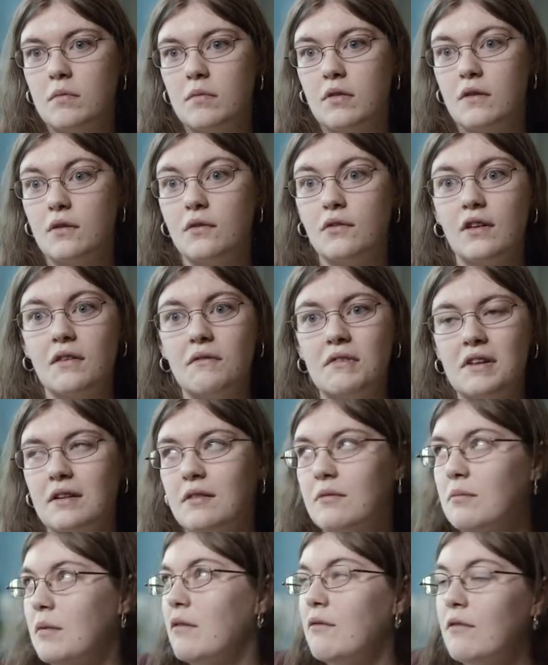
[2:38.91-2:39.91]
There's
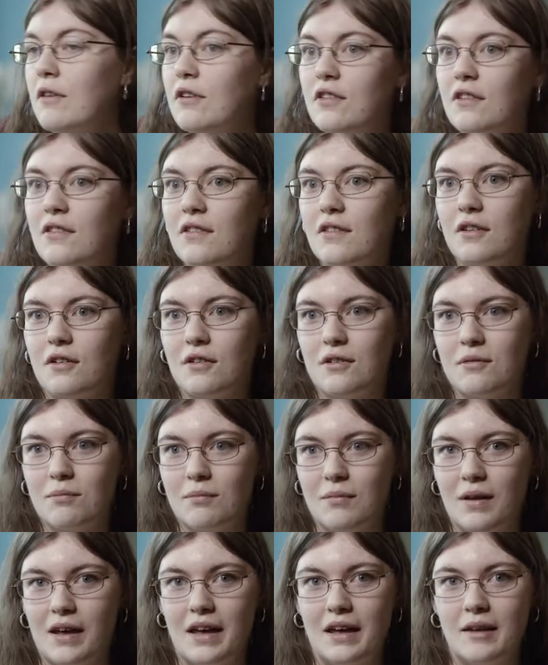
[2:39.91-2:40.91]
even a vision center.
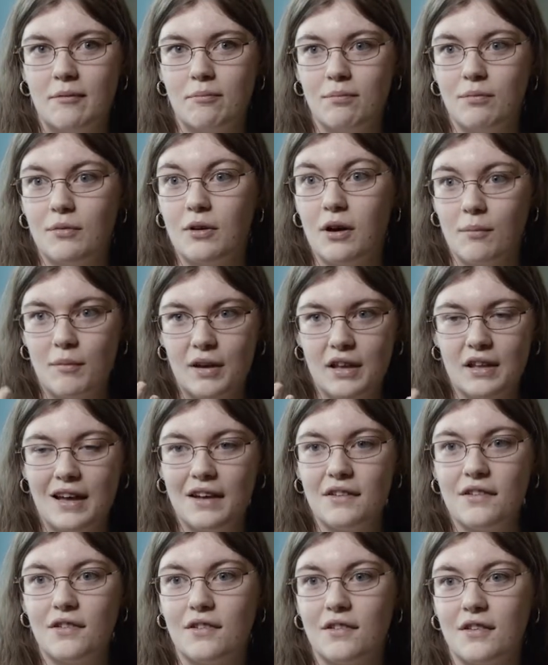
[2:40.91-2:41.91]
I got my
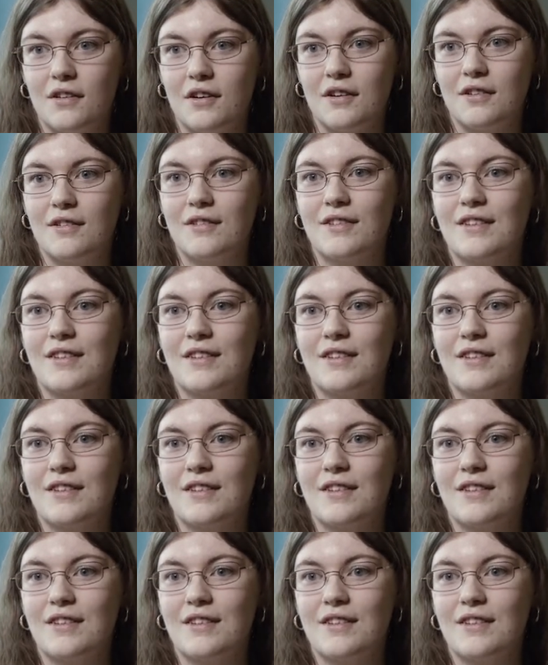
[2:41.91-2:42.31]
glasses there.